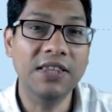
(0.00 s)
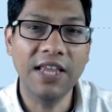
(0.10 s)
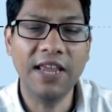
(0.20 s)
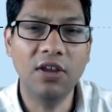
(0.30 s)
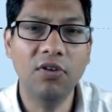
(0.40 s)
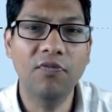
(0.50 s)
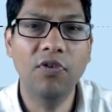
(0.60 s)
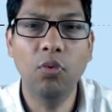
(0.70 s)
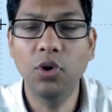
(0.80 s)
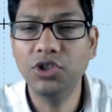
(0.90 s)
Thank you
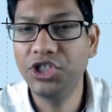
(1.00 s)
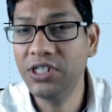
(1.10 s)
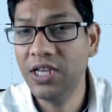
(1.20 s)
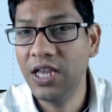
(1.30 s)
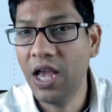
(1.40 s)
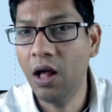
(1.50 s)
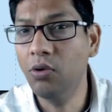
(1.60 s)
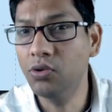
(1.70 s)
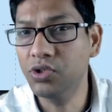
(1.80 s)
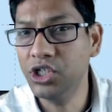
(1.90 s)
for watching.
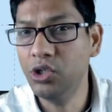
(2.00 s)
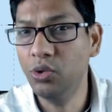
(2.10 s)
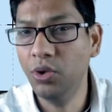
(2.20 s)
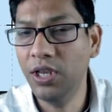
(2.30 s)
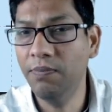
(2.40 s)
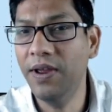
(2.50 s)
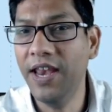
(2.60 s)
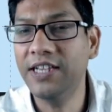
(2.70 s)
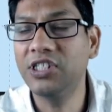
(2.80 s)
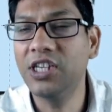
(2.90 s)
I'll see you in my
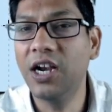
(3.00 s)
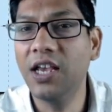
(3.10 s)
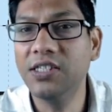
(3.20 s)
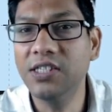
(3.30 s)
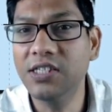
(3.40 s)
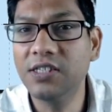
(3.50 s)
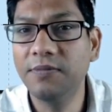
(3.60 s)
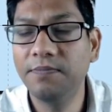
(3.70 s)
next analysis.